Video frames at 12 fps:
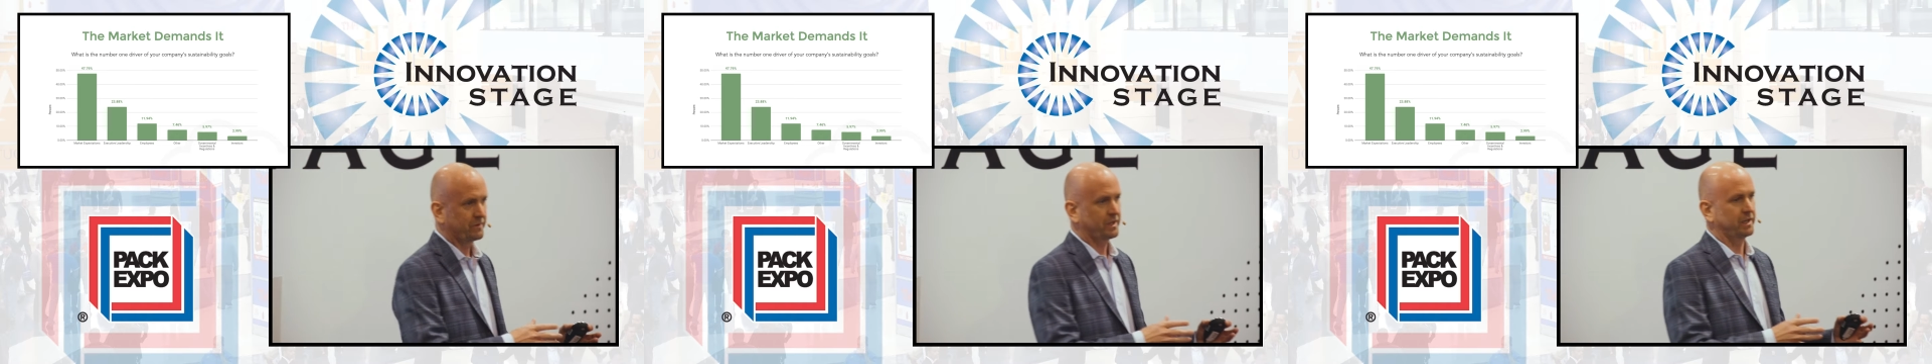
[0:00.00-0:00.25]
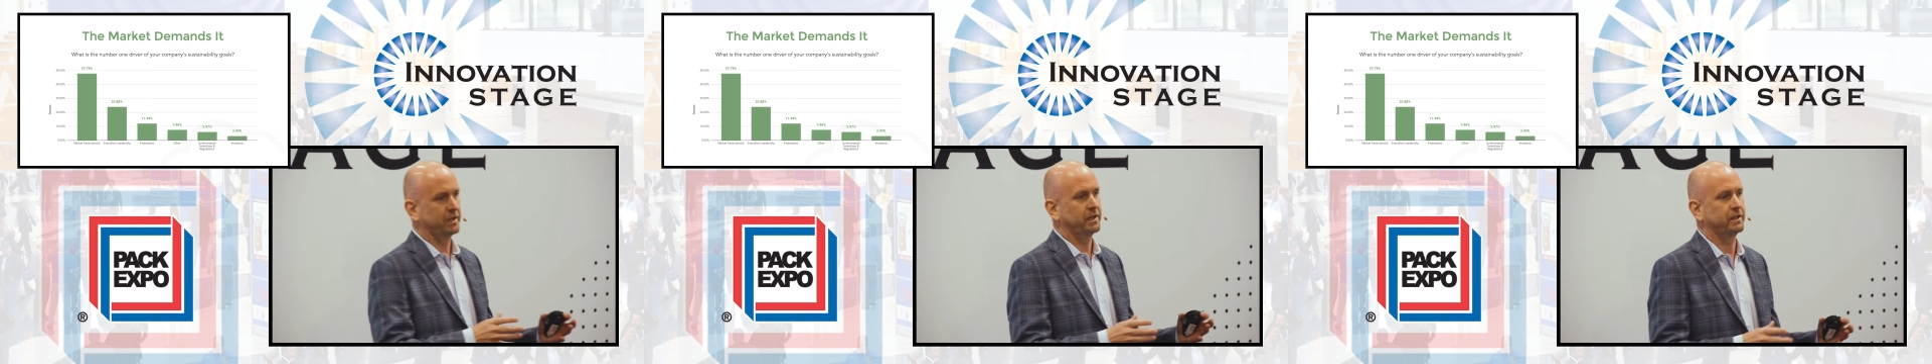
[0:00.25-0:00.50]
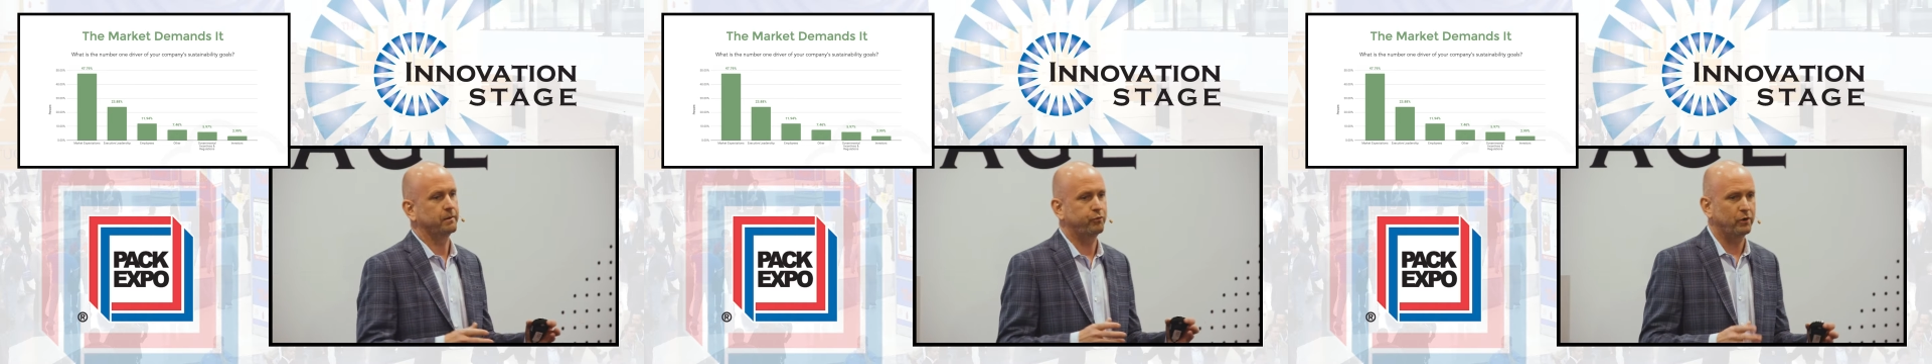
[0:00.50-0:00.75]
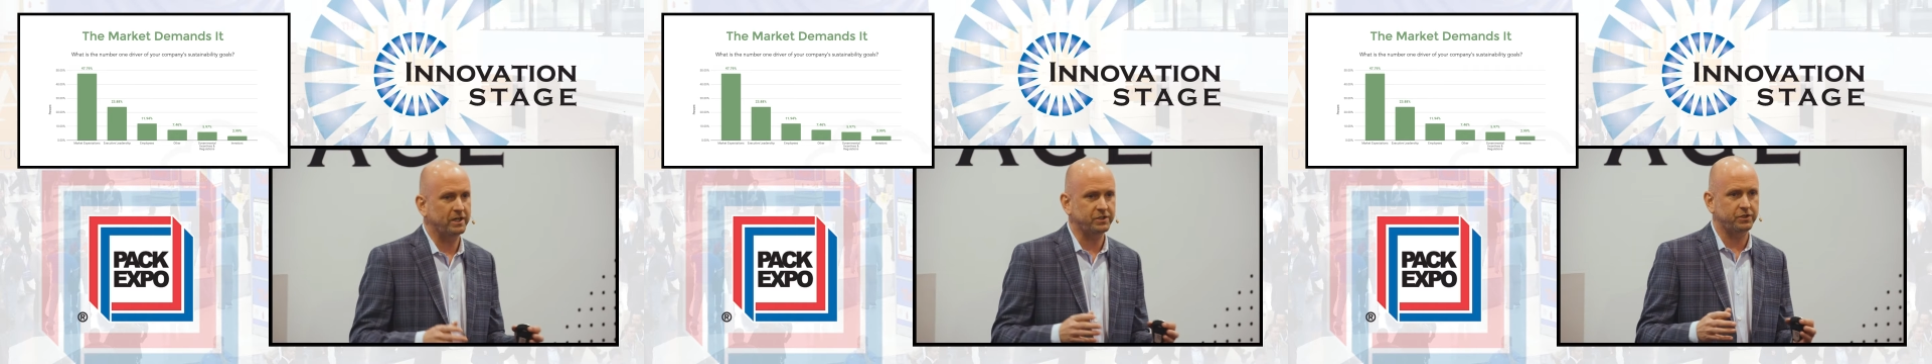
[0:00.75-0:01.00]
Okay, and the
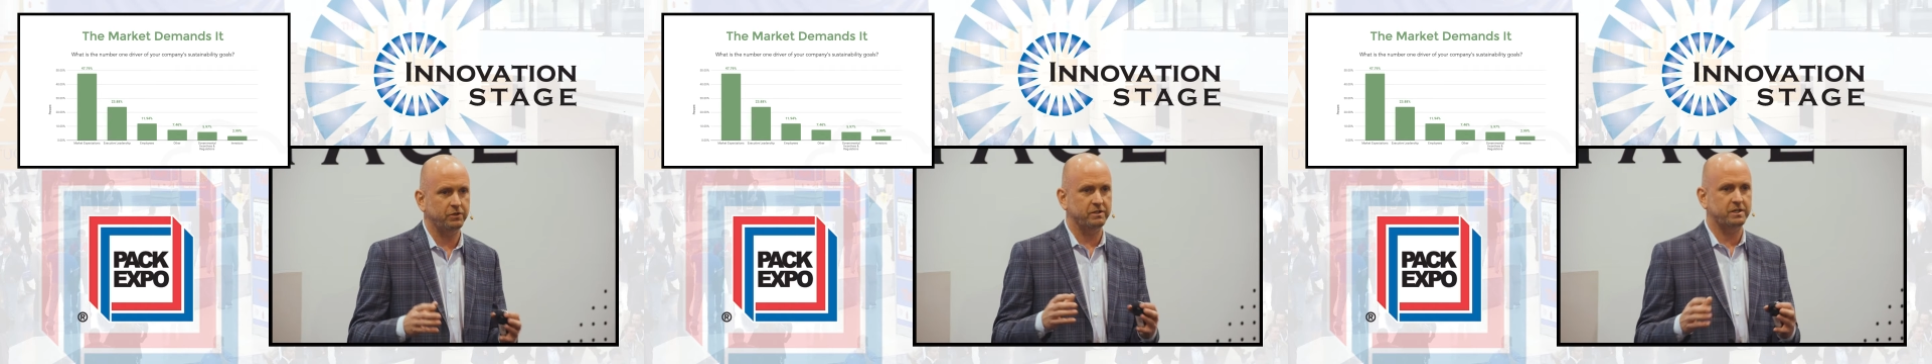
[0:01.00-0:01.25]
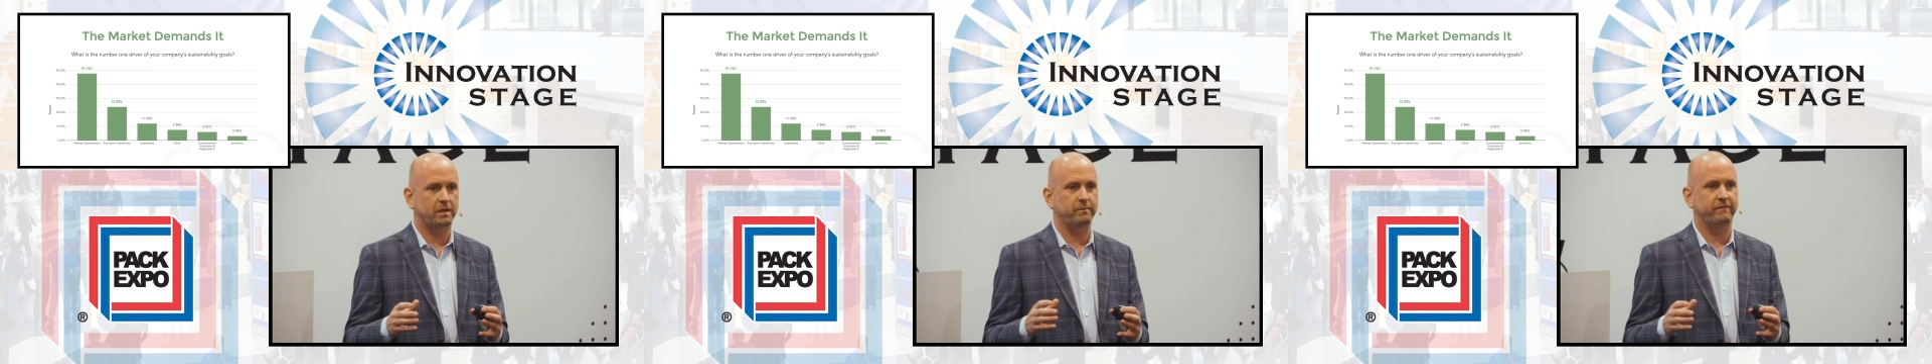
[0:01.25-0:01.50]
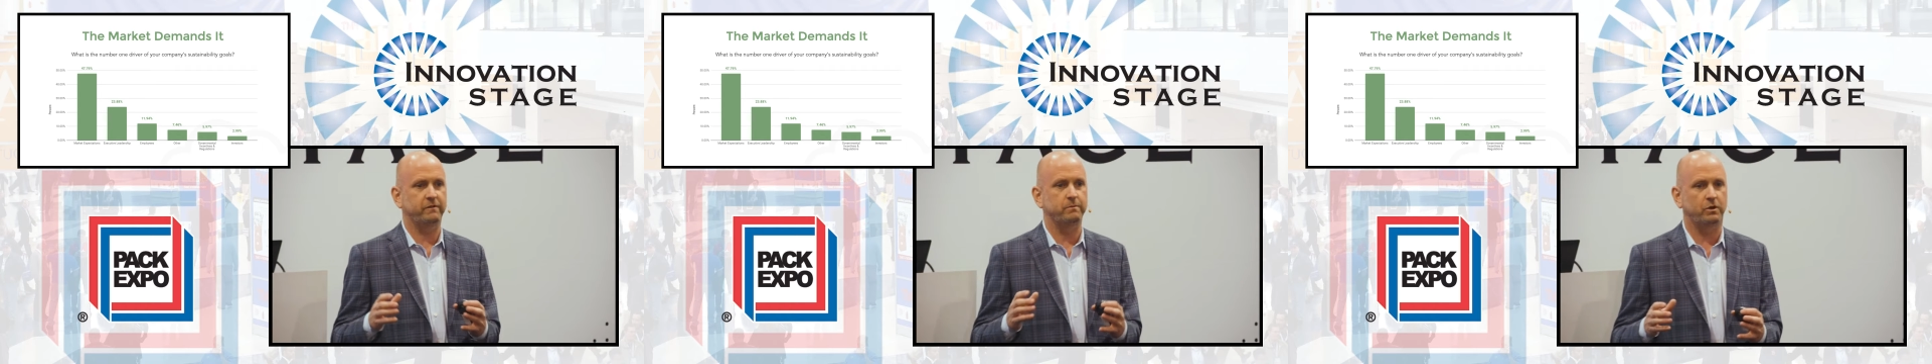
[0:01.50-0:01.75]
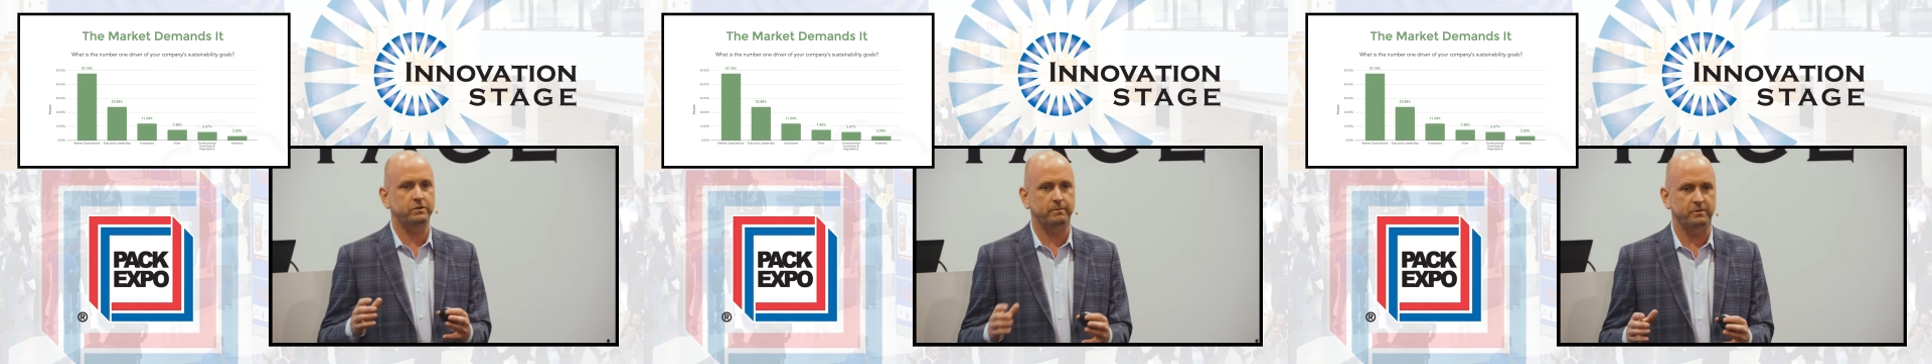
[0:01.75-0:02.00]
pressure is coming from
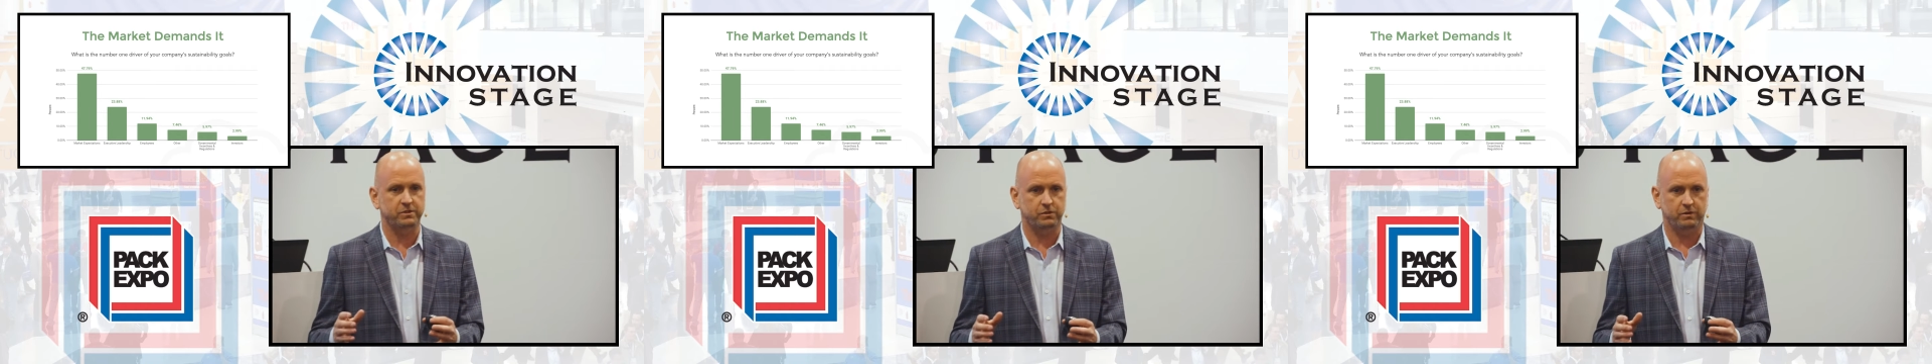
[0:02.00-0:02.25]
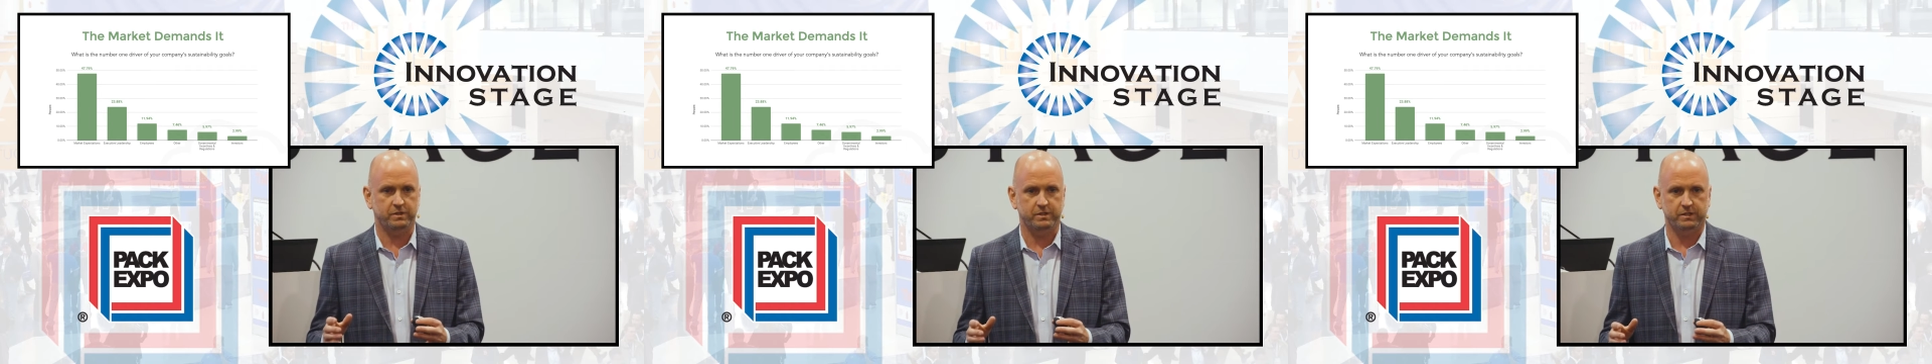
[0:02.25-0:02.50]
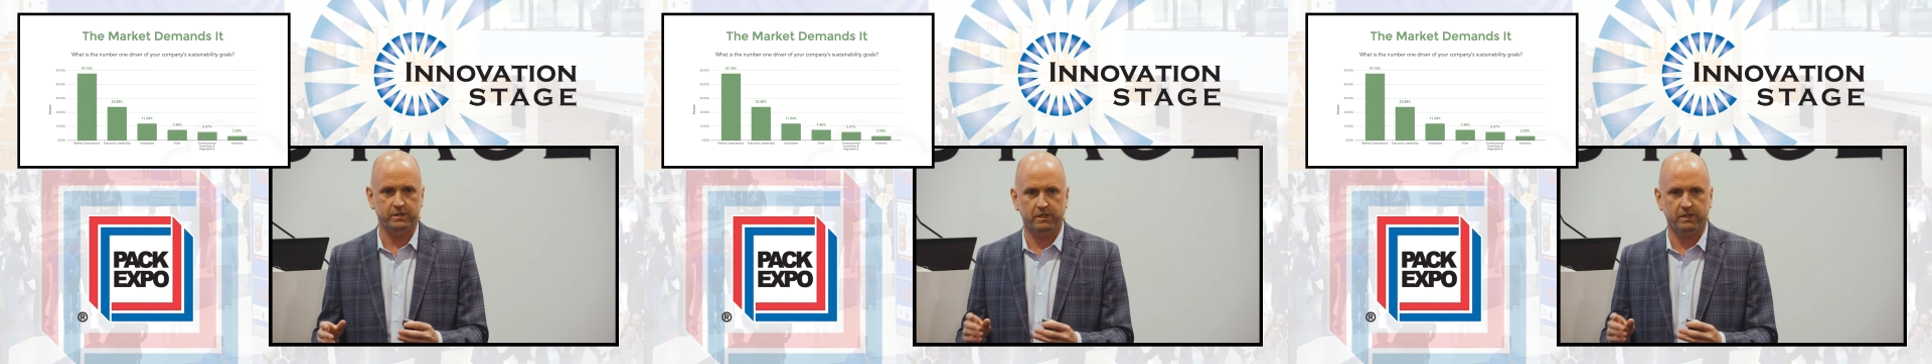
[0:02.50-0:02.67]
multiple sources.